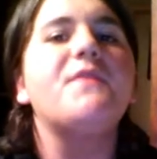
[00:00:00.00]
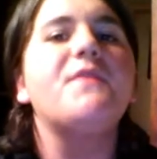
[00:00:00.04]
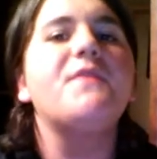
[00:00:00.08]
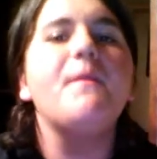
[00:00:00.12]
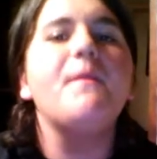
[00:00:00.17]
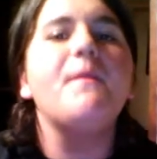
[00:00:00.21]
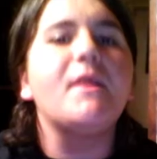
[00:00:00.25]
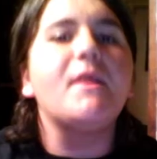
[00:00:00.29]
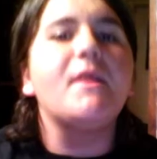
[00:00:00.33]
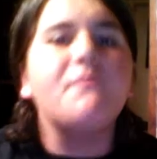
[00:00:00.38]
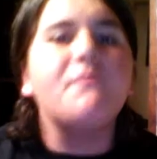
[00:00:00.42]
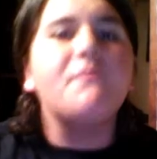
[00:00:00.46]
they
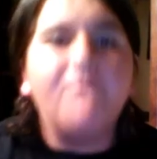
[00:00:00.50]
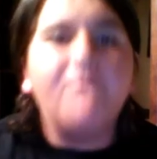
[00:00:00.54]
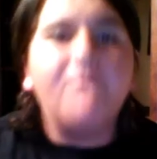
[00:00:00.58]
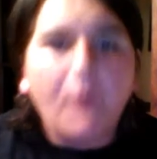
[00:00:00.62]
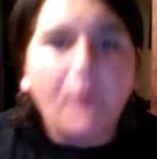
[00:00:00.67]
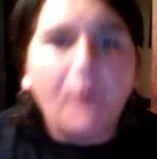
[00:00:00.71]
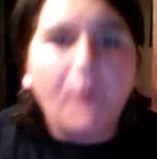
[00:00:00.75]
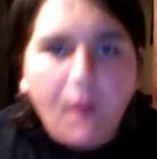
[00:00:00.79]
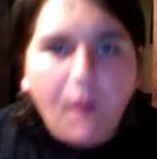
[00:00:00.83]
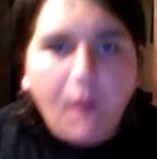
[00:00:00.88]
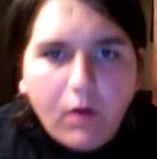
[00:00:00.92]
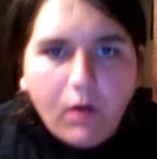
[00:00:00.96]
messed with
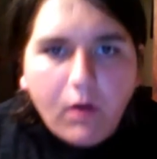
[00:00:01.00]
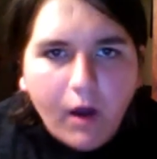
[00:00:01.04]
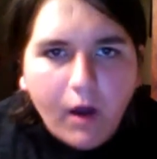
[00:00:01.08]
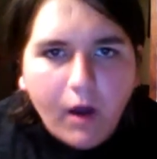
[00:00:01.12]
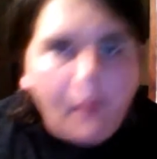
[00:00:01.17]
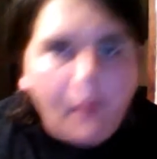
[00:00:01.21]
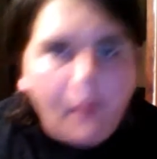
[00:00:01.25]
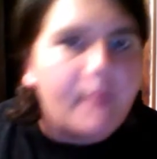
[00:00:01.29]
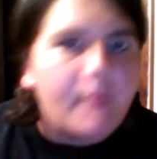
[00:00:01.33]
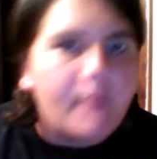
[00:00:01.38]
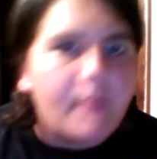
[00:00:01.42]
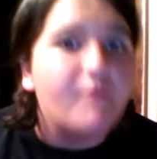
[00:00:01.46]
Four
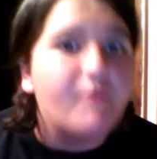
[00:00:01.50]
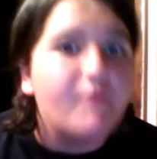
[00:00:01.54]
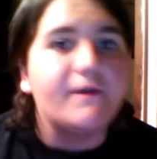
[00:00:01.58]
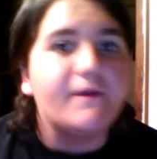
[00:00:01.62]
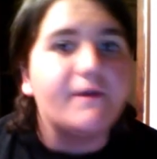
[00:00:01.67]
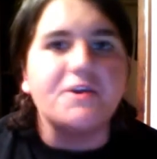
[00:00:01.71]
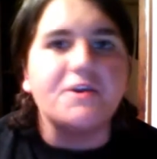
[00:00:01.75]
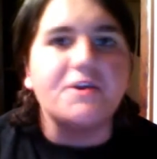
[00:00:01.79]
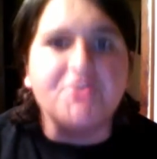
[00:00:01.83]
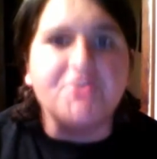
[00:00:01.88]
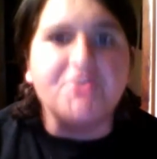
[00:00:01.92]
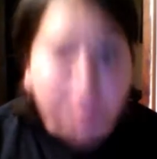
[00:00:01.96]
Loko, they moved
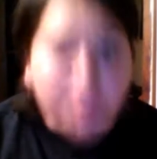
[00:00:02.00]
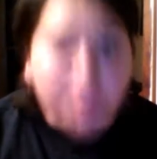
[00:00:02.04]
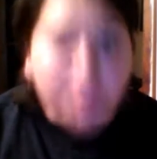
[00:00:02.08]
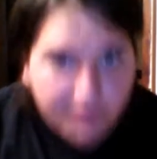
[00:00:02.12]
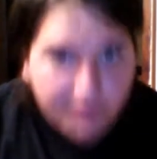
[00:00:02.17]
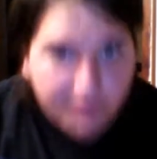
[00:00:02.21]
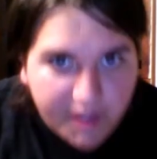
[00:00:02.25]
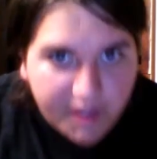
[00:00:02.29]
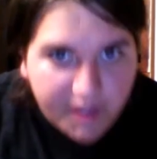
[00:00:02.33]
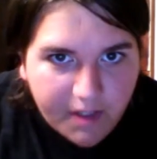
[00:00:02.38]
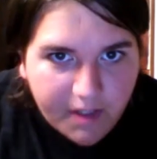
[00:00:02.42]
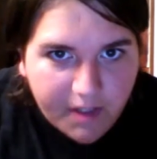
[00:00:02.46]
on to
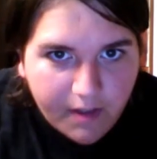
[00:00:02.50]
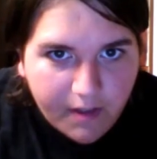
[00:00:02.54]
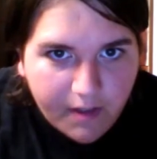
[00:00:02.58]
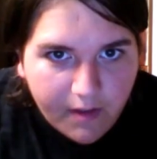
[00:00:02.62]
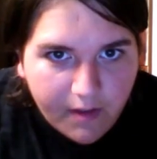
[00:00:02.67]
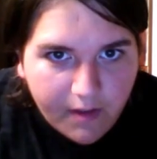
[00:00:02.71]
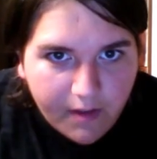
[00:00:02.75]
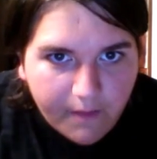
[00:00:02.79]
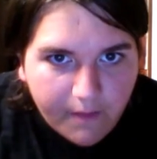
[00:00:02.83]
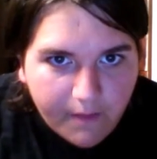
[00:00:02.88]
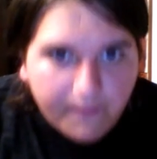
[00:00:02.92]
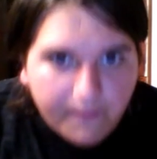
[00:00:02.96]
Juice,
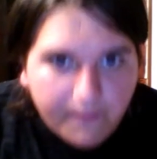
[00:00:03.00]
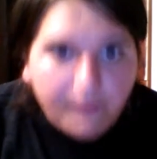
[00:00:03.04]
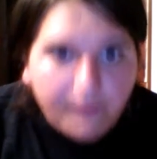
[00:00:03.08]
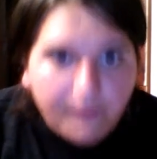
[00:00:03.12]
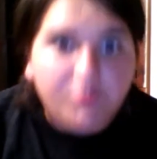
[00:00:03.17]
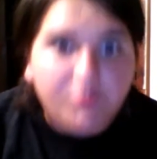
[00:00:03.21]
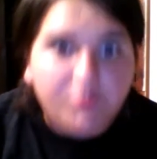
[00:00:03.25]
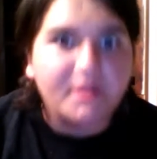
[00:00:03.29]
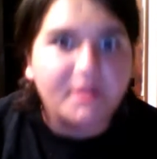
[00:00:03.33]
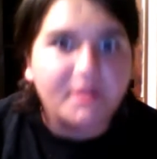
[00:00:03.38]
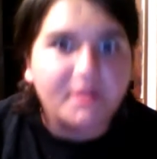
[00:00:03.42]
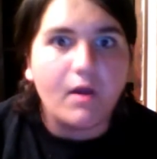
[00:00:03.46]

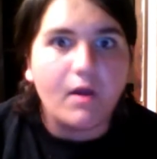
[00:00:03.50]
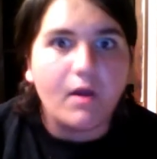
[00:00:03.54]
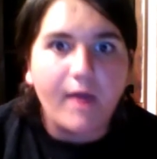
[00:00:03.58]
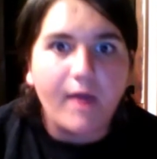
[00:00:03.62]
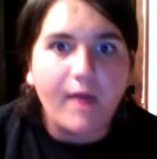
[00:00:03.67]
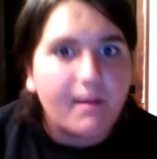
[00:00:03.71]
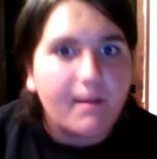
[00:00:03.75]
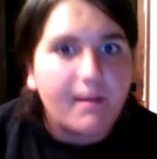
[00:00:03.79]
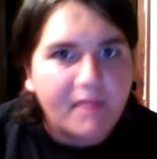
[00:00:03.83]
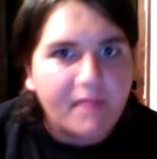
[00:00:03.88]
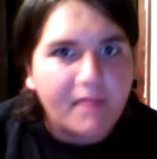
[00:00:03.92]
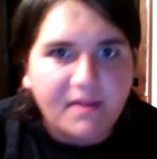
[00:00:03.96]
which is going
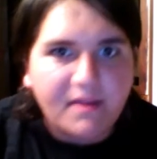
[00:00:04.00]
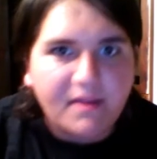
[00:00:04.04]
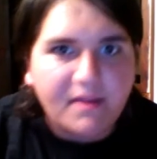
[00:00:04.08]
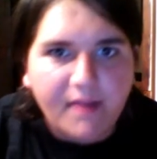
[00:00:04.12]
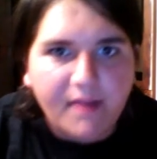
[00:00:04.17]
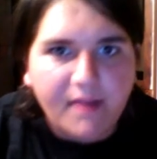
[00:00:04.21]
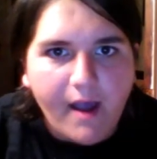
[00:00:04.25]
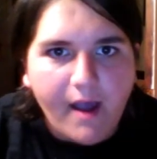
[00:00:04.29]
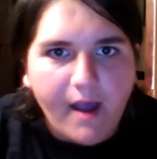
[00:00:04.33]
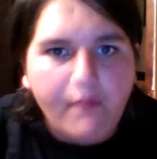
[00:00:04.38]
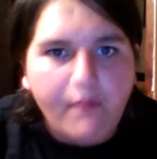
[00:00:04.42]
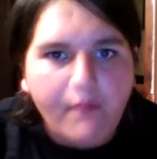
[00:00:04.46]
out of business
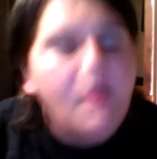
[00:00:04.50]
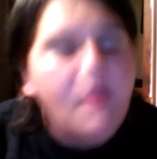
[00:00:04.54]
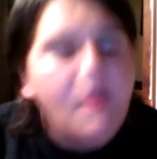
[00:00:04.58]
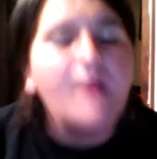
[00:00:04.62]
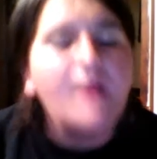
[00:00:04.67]
now.